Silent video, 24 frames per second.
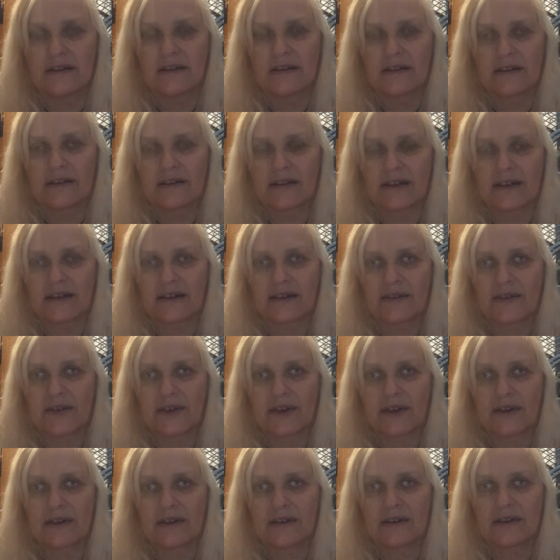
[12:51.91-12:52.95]
Said
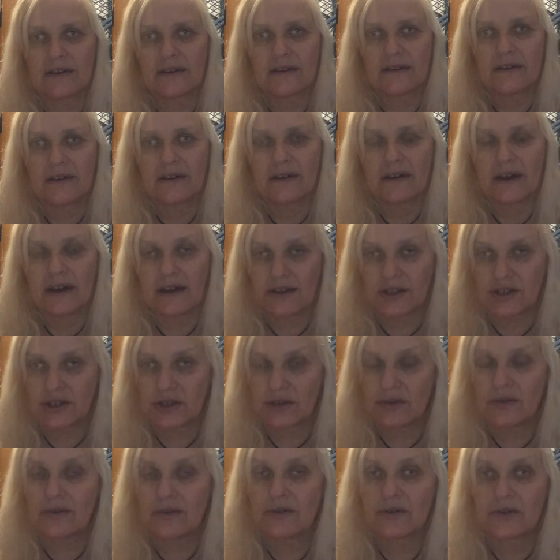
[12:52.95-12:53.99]
Olivia. I
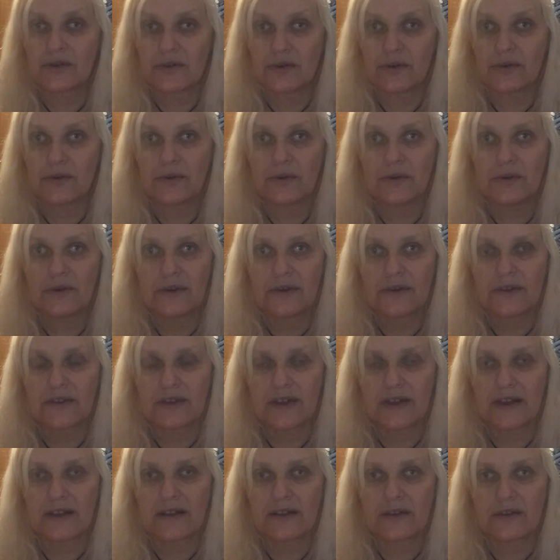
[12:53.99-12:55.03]
sure do,
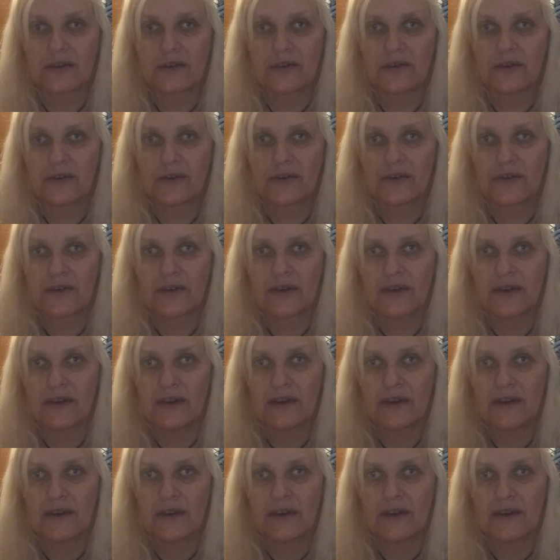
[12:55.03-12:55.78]
said the horse.